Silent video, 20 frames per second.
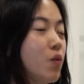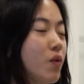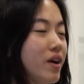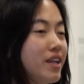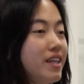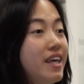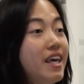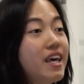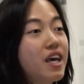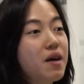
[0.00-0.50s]

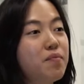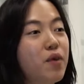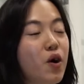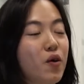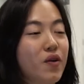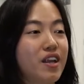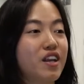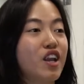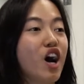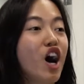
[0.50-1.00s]
One key
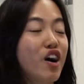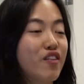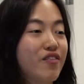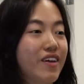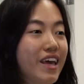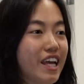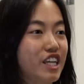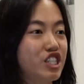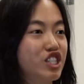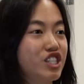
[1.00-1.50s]
component of
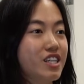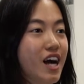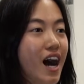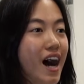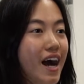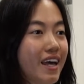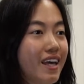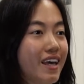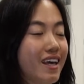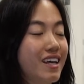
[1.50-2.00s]

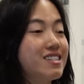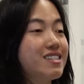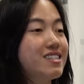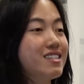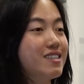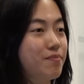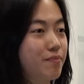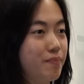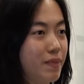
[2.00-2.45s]
AGI is